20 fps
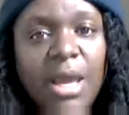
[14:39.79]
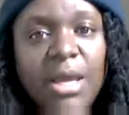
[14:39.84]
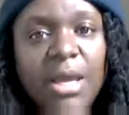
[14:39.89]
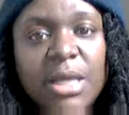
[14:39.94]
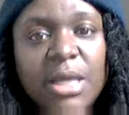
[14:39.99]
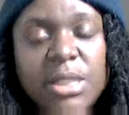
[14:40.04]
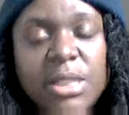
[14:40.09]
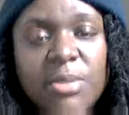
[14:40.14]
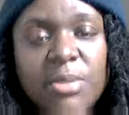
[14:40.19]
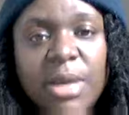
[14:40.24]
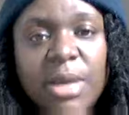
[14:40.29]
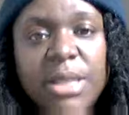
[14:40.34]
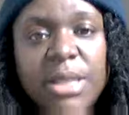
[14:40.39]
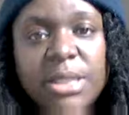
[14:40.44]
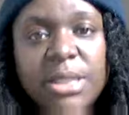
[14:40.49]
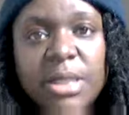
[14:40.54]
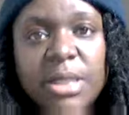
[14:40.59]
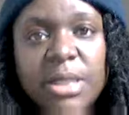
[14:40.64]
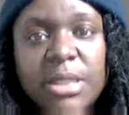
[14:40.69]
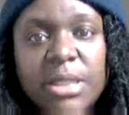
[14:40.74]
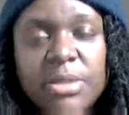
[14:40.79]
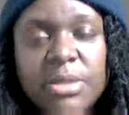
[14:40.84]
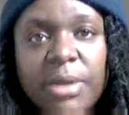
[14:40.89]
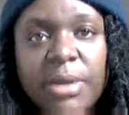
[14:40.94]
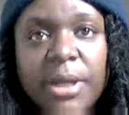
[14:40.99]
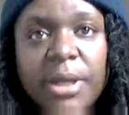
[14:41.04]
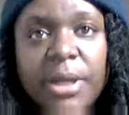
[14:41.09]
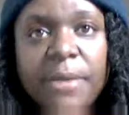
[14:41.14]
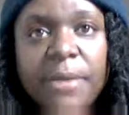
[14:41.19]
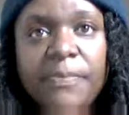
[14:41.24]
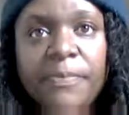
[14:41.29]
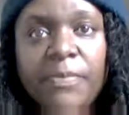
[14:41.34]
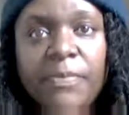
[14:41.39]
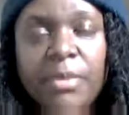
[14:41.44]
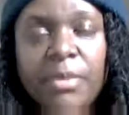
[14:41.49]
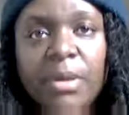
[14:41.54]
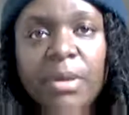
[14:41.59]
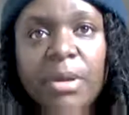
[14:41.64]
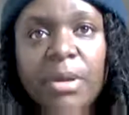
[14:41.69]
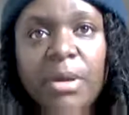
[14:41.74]
And that's amazing. That's great.
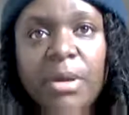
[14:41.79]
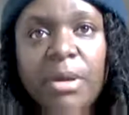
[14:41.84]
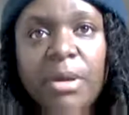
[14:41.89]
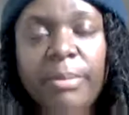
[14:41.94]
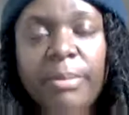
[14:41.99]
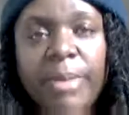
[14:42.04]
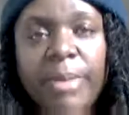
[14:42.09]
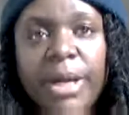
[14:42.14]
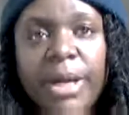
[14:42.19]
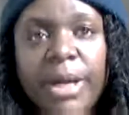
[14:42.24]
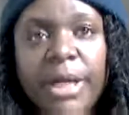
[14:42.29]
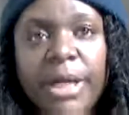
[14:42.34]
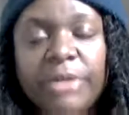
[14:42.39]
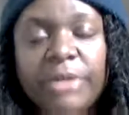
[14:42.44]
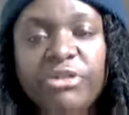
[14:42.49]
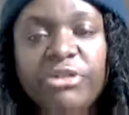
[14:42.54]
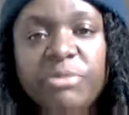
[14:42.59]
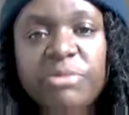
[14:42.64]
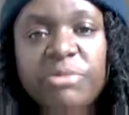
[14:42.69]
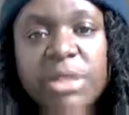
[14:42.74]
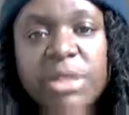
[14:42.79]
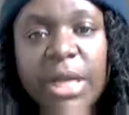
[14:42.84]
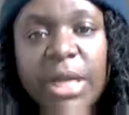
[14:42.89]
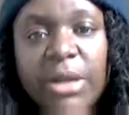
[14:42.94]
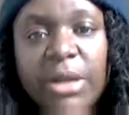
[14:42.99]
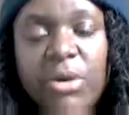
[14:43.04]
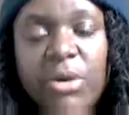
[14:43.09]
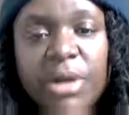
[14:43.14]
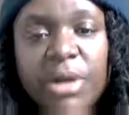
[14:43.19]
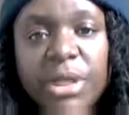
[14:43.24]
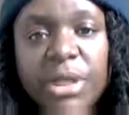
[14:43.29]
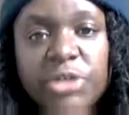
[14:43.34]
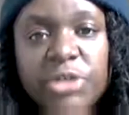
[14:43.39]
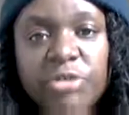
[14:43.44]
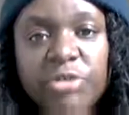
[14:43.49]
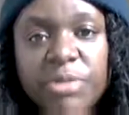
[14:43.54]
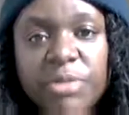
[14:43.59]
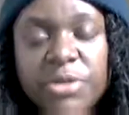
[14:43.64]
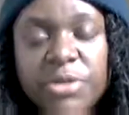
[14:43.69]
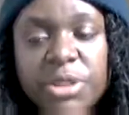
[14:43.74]
But she was like going into
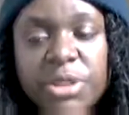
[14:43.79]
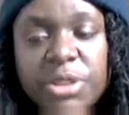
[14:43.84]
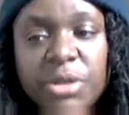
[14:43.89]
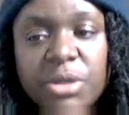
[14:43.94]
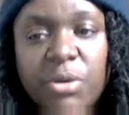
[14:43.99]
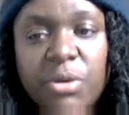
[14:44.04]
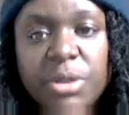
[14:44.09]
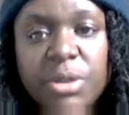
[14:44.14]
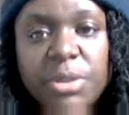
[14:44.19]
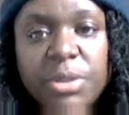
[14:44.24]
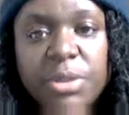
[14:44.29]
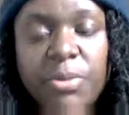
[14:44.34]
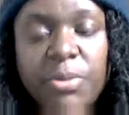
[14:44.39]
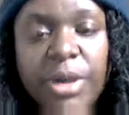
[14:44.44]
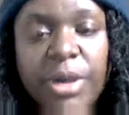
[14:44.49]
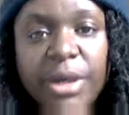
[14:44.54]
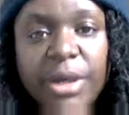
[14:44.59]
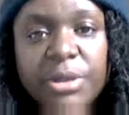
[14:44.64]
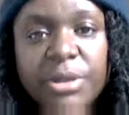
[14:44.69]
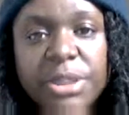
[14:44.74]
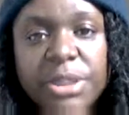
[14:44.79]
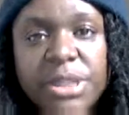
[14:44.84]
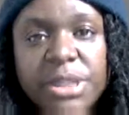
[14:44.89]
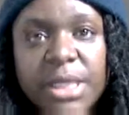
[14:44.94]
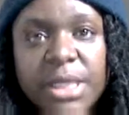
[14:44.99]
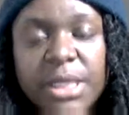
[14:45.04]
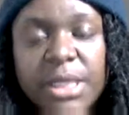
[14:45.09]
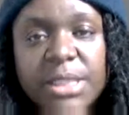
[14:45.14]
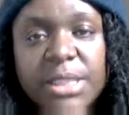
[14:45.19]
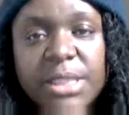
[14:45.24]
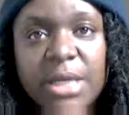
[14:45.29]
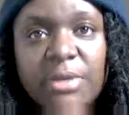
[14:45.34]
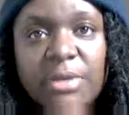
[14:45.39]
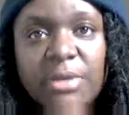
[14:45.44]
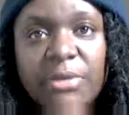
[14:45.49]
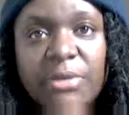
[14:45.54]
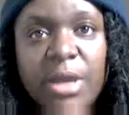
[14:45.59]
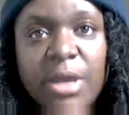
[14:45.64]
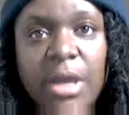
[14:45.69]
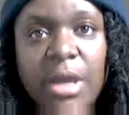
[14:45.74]
scriptures and going to prayer. She said instead
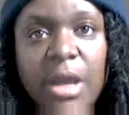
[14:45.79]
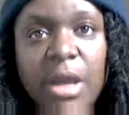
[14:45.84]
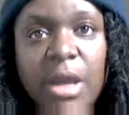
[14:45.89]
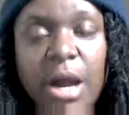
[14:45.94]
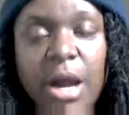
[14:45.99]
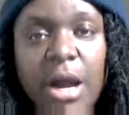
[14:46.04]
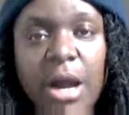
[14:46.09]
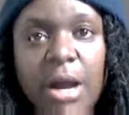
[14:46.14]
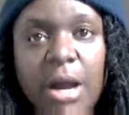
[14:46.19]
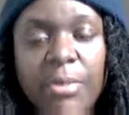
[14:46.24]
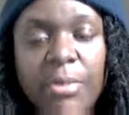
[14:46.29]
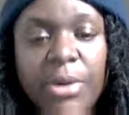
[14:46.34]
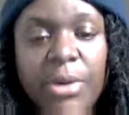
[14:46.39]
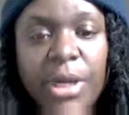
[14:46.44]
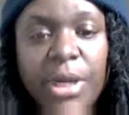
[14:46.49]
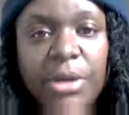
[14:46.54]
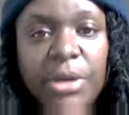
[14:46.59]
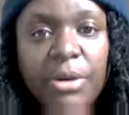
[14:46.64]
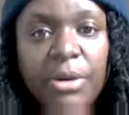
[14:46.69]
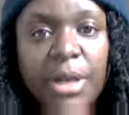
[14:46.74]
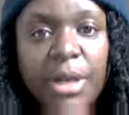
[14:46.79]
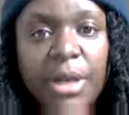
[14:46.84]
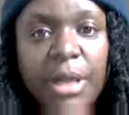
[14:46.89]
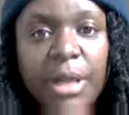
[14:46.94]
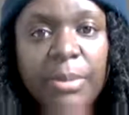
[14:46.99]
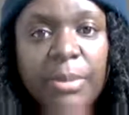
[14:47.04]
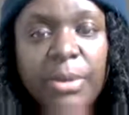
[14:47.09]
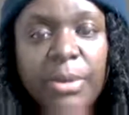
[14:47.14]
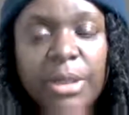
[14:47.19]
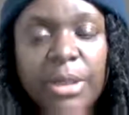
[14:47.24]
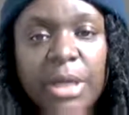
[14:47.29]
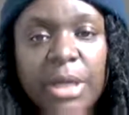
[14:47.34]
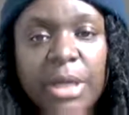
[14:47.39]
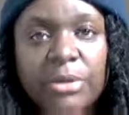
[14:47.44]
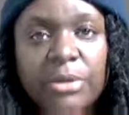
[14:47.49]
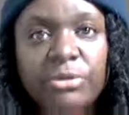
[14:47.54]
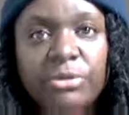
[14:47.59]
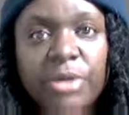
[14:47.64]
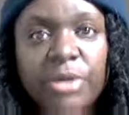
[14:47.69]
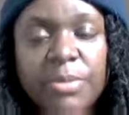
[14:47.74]
of putting your name, put
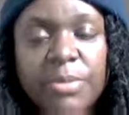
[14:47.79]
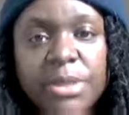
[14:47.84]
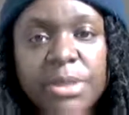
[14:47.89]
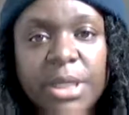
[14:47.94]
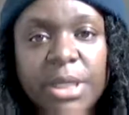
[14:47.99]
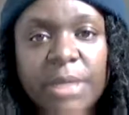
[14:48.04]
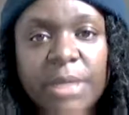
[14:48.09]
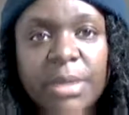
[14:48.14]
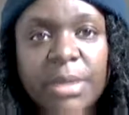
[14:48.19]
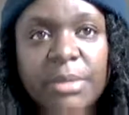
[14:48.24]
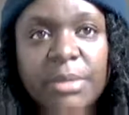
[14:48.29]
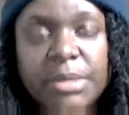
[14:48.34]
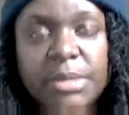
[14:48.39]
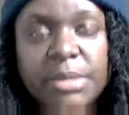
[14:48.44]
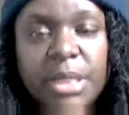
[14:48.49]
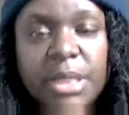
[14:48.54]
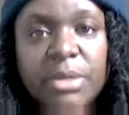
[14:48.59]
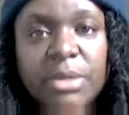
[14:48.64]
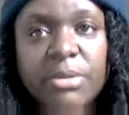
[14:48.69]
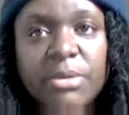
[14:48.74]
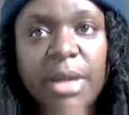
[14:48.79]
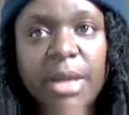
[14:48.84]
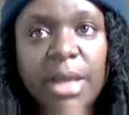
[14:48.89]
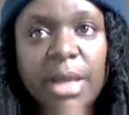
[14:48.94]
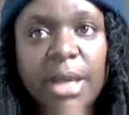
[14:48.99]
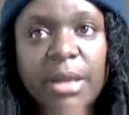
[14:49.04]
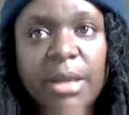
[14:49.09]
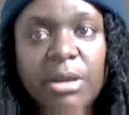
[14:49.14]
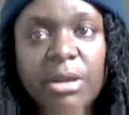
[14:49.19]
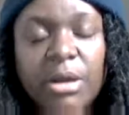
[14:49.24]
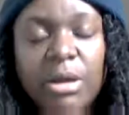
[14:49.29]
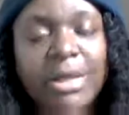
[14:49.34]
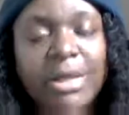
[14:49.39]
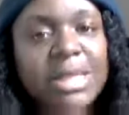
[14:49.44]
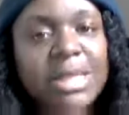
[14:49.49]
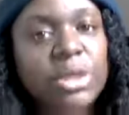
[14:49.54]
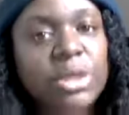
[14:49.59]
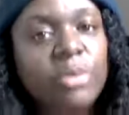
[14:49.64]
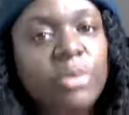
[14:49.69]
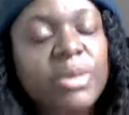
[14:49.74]
Donald Trump's name. And I was like, okay, and
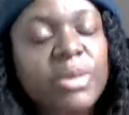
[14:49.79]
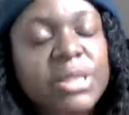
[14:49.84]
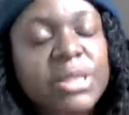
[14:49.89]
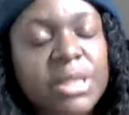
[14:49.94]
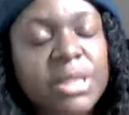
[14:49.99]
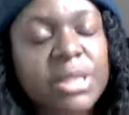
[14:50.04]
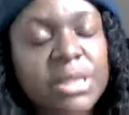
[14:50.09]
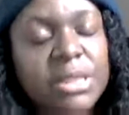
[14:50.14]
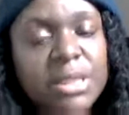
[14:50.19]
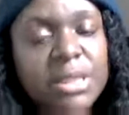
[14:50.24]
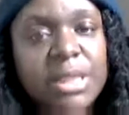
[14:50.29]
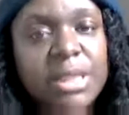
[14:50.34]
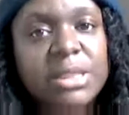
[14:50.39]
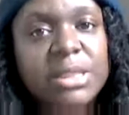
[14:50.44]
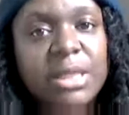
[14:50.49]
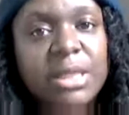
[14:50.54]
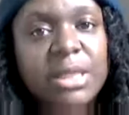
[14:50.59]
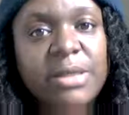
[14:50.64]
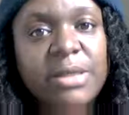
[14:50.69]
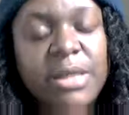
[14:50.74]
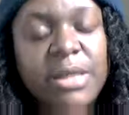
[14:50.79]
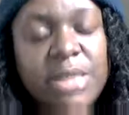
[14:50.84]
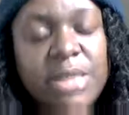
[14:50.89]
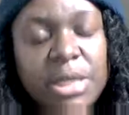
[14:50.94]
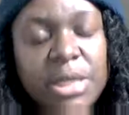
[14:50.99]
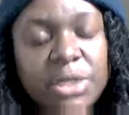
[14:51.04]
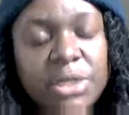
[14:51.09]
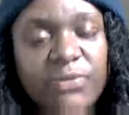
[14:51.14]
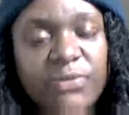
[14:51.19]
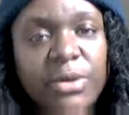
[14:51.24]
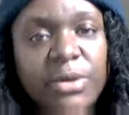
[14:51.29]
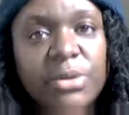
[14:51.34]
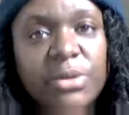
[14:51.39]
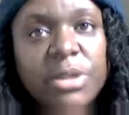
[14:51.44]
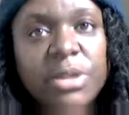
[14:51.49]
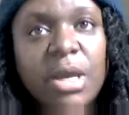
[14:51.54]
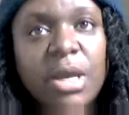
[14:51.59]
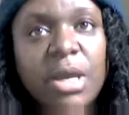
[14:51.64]
that's her business. That's how she feels.